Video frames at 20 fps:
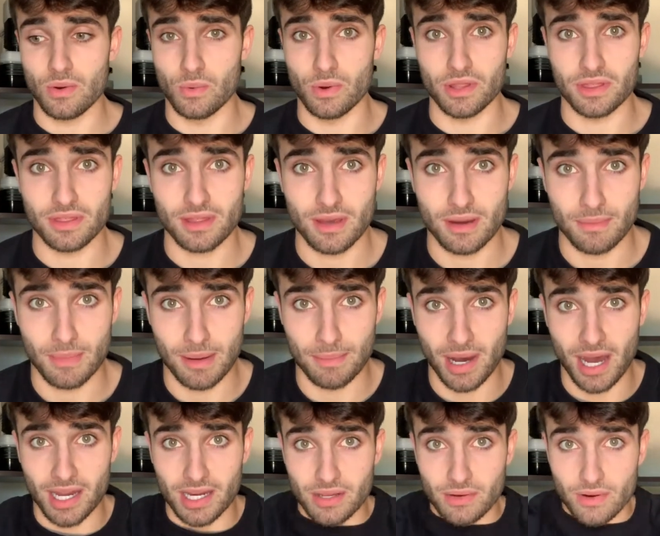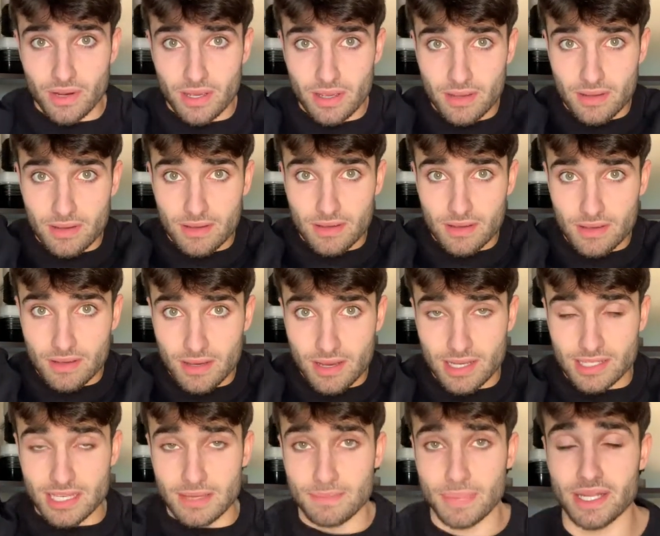with my body, right?
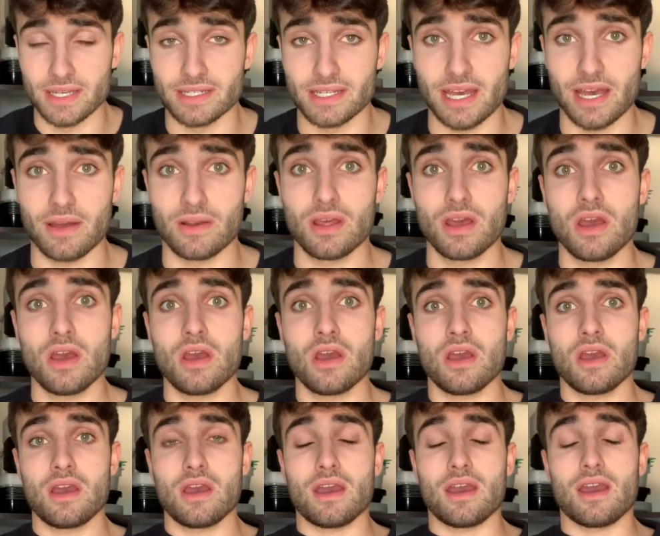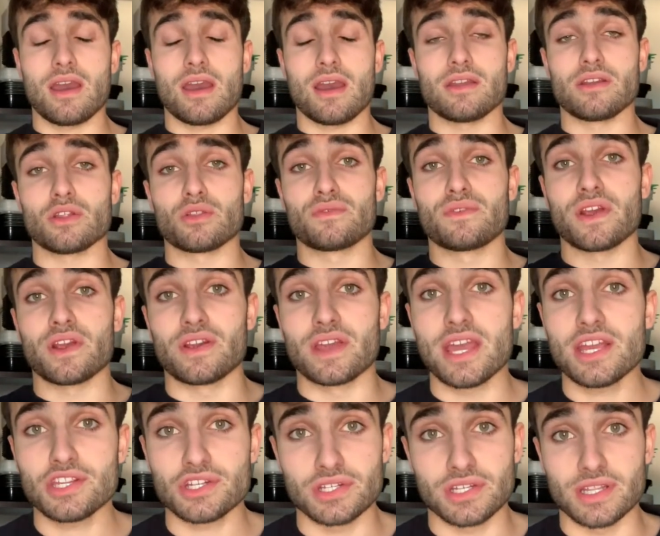As I bend down. Another
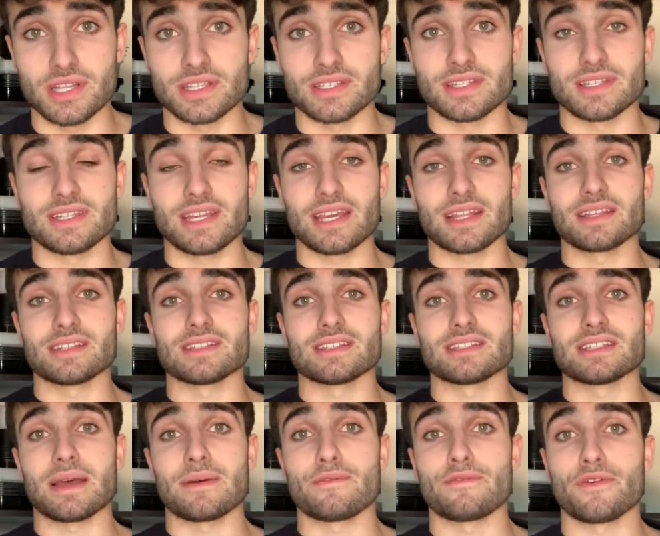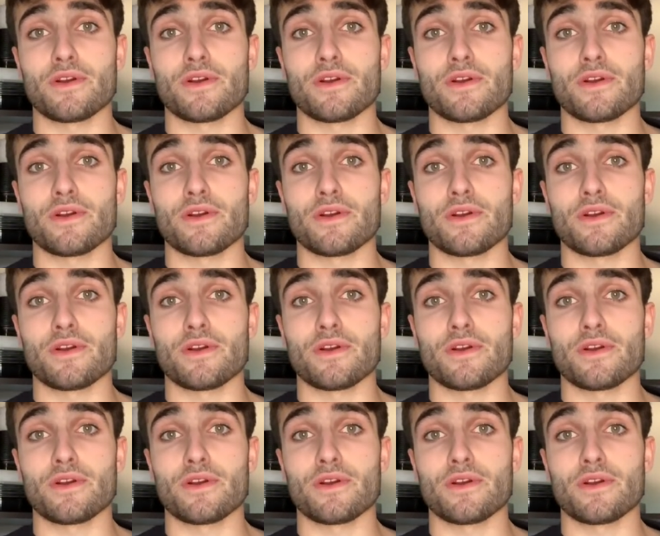variation to this, to take this a step